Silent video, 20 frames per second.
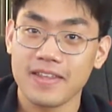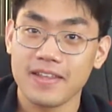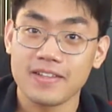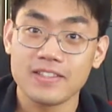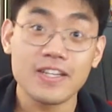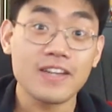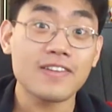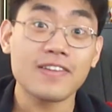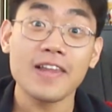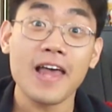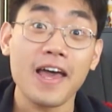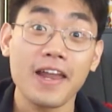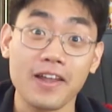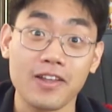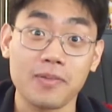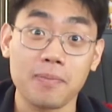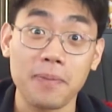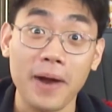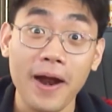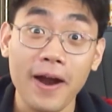Just let
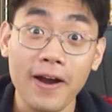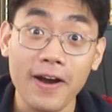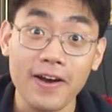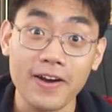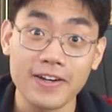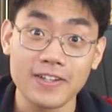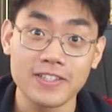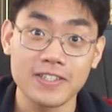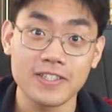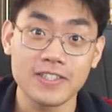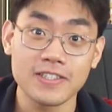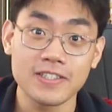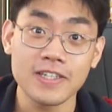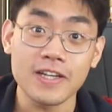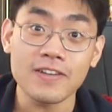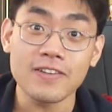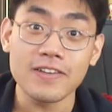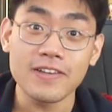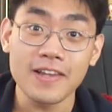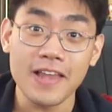us purge.
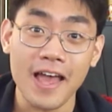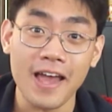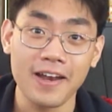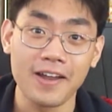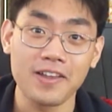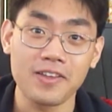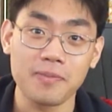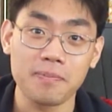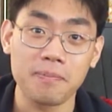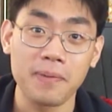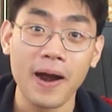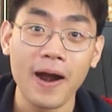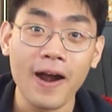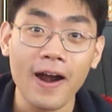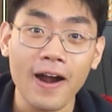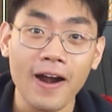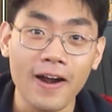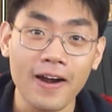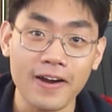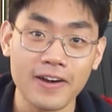Just let us
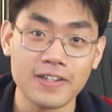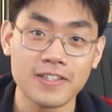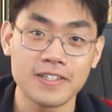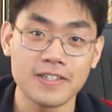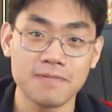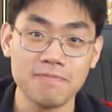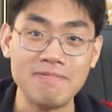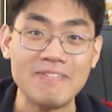purge.